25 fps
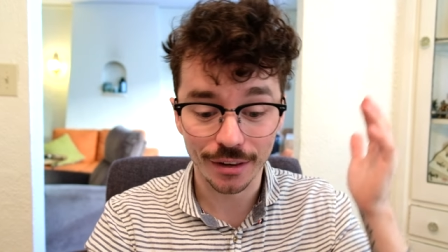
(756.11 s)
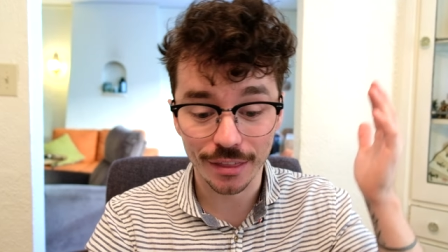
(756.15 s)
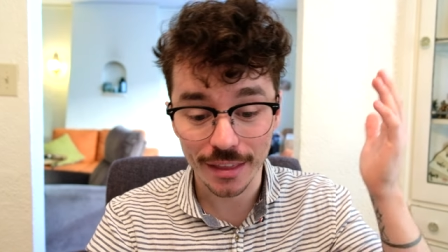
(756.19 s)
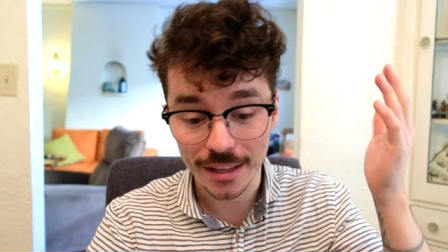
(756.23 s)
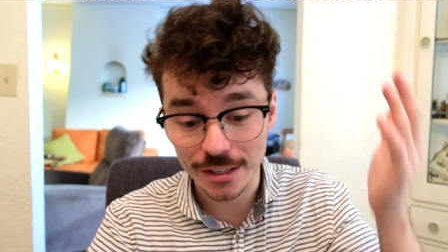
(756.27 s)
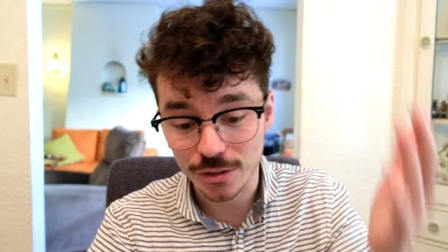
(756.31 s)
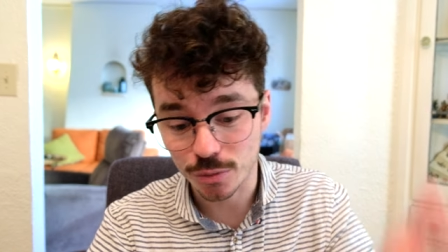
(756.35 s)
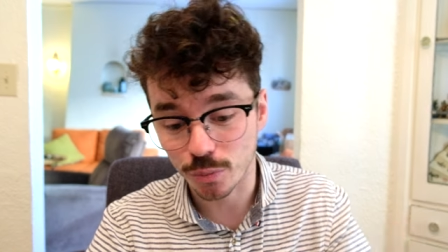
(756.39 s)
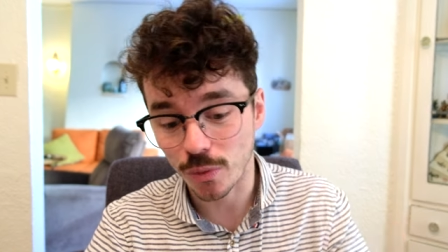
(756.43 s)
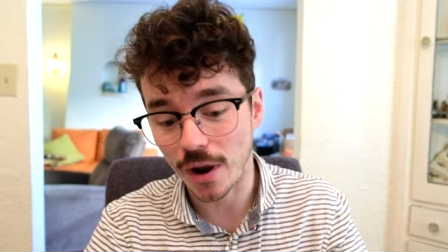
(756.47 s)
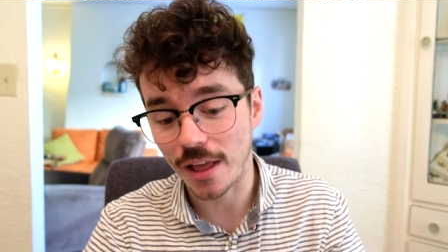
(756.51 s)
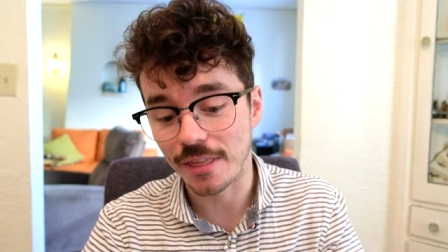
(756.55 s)

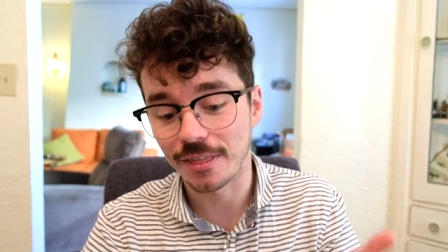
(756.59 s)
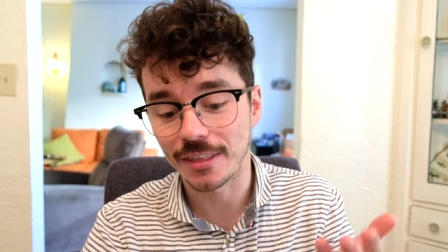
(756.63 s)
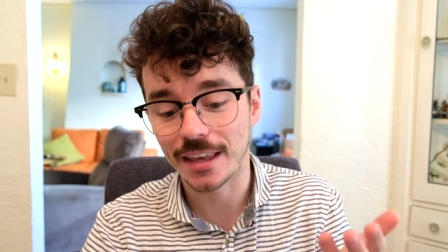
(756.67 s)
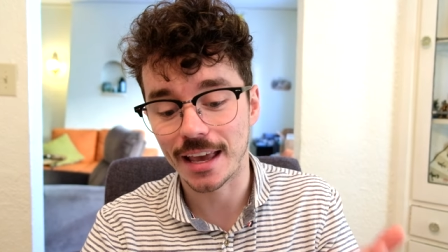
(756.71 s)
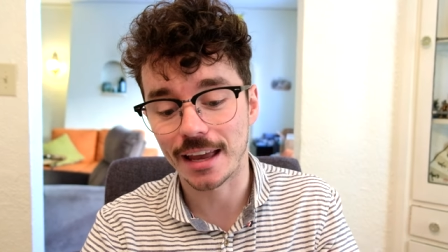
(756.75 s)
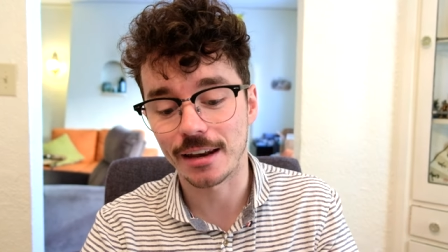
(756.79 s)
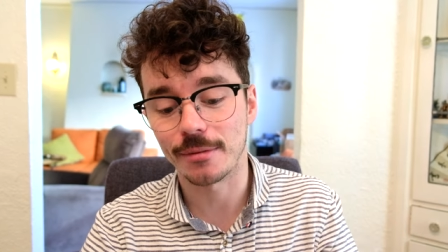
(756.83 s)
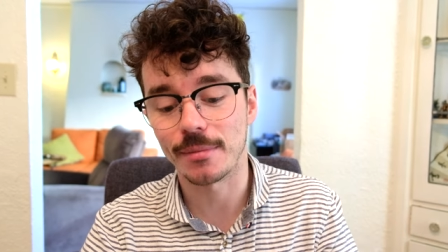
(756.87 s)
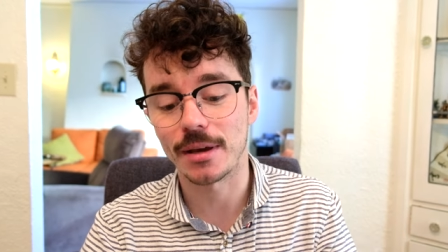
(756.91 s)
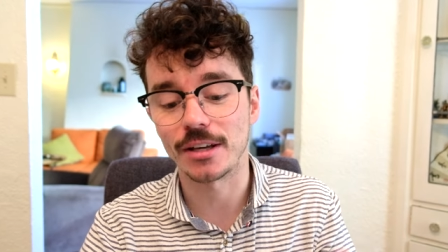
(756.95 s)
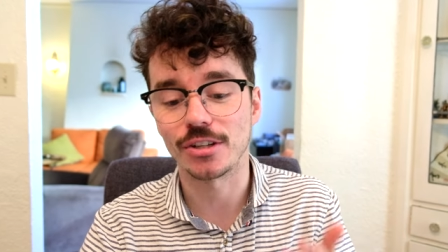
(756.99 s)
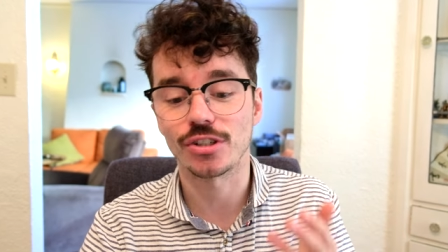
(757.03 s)
is when the
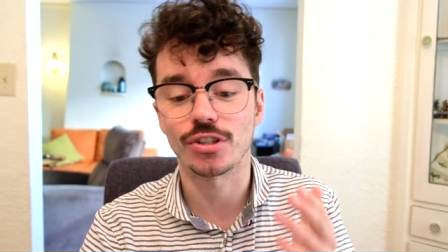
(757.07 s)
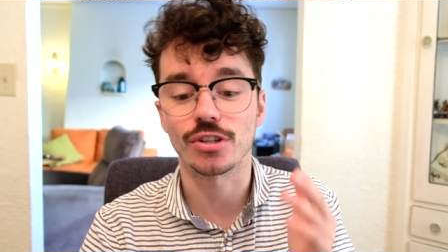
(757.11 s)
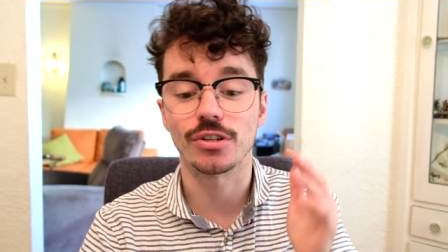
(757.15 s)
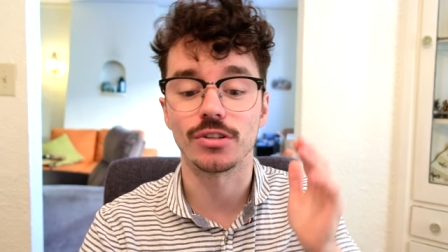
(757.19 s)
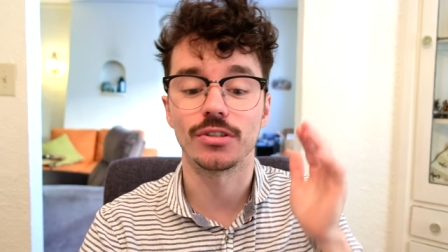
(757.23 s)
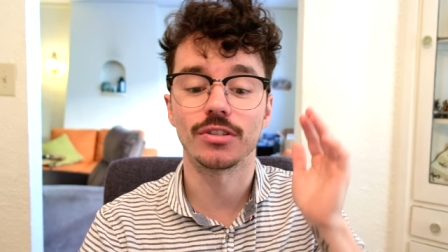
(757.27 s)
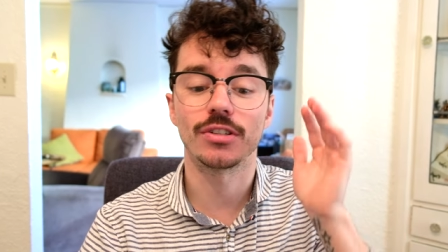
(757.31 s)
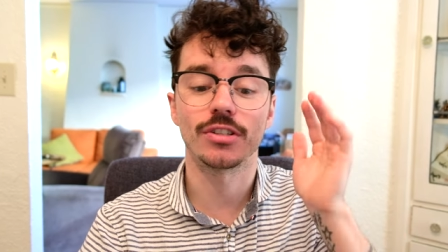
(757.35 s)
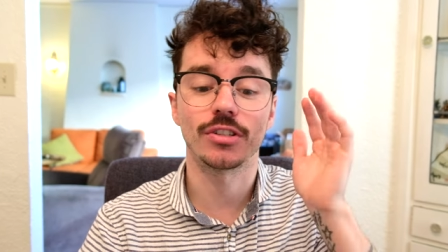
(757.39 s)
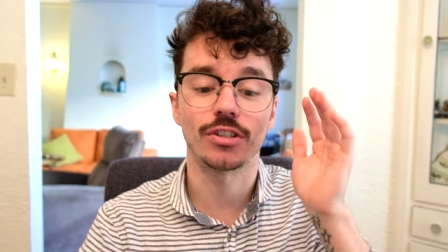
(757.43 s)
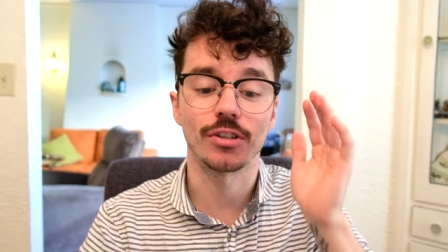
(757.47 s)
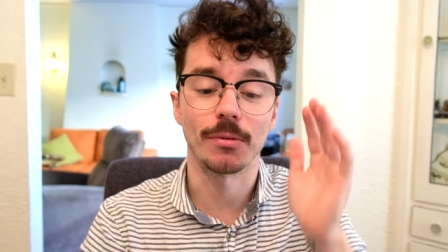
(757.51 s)

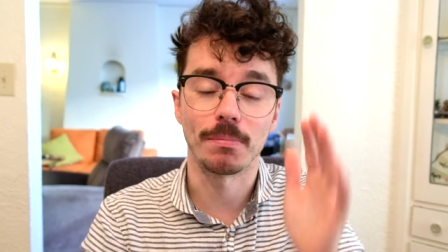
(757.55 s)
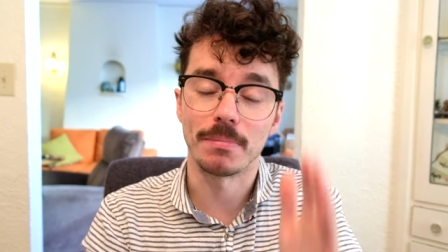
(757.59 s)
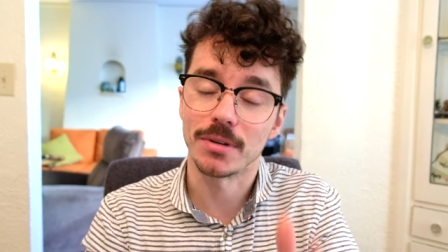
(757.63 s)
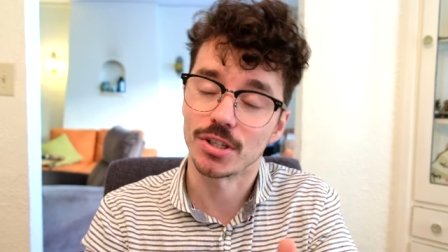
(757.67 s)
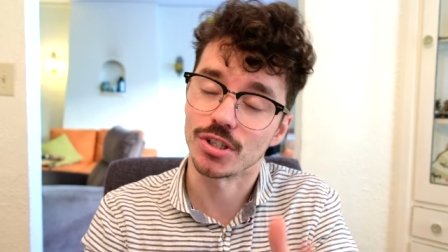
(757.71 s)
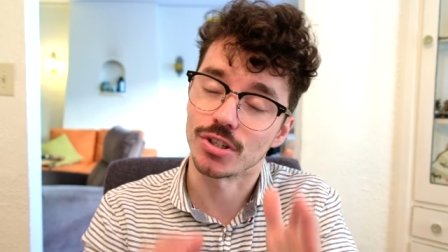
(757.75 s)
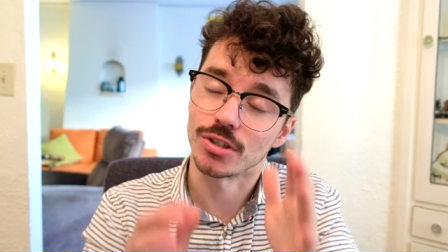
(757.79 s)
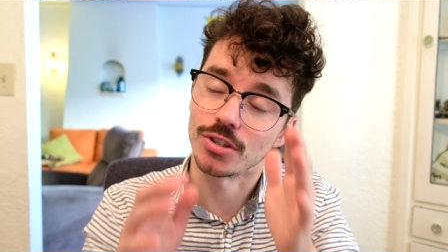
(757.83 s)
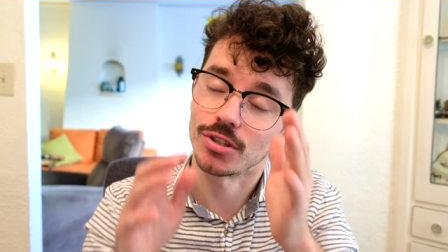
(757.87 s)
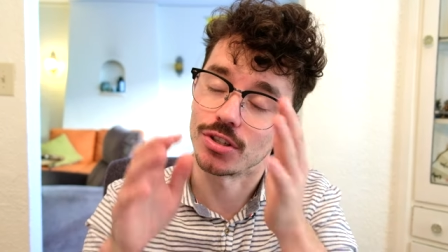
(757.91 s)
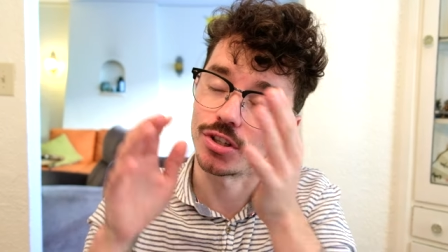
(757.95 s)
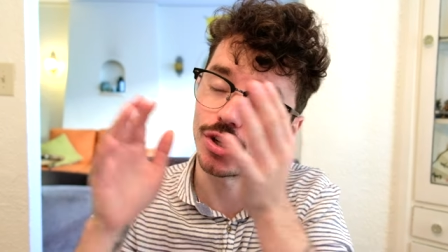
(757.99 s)
animations
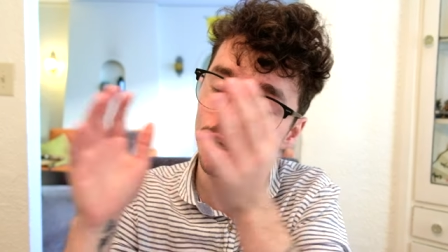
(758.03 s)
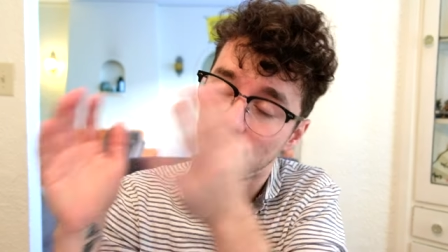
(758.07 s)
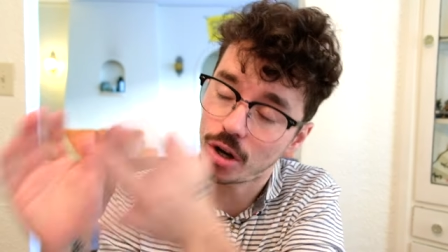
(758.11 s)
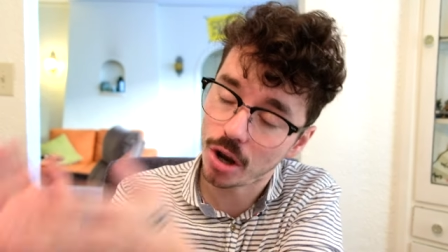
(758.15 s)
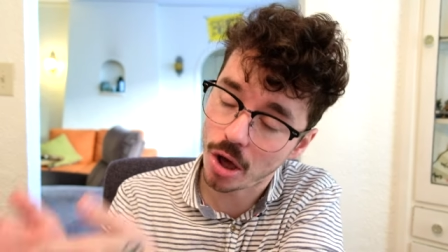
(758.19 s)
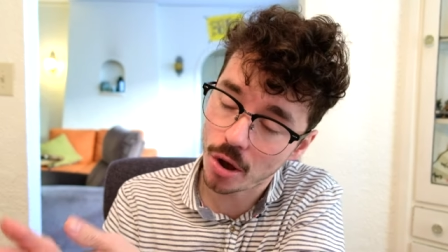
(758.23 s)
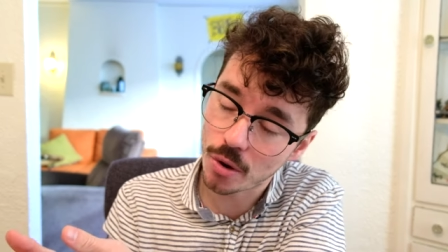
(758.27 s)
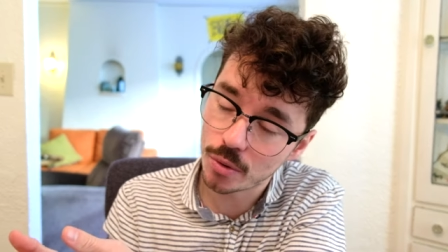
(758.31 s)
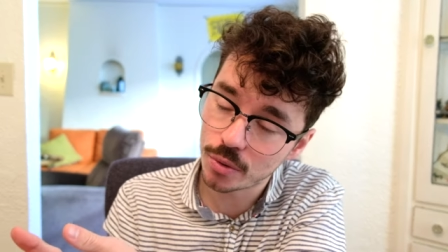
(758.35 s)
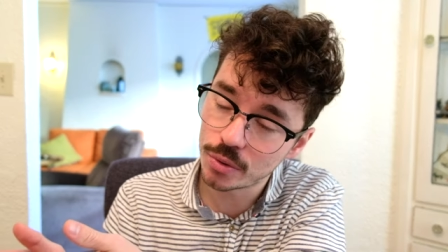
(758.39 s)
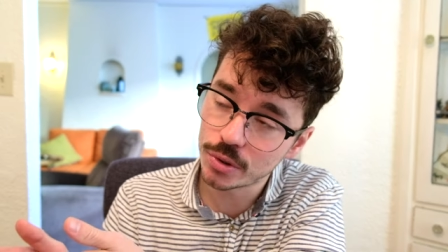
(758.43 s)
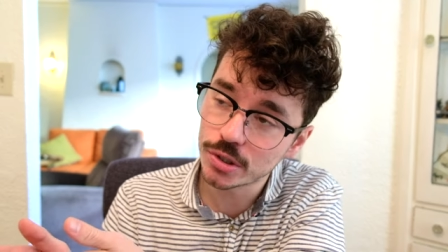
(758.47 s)
submissions
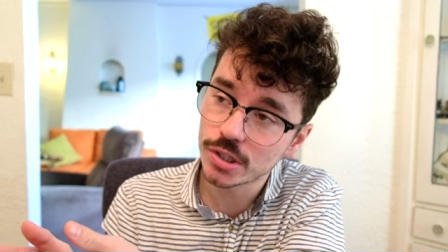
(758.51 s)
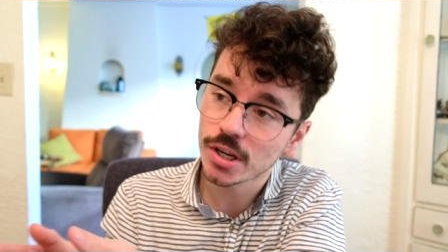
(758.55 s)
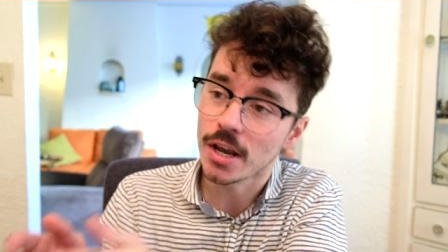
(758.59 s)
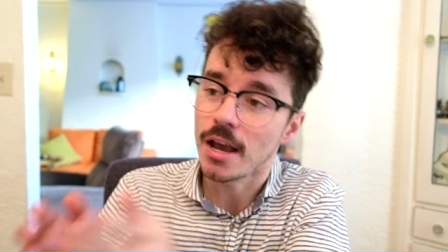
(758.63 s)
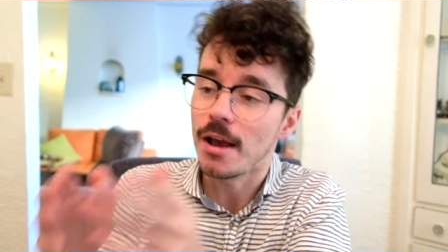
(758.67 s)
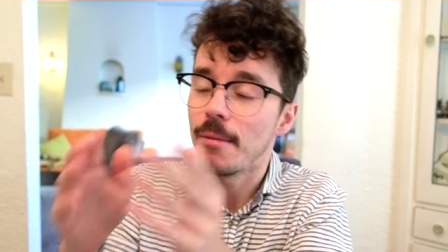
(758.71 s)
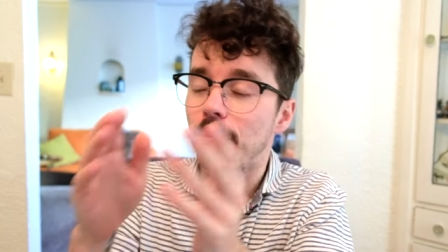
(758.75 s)
close,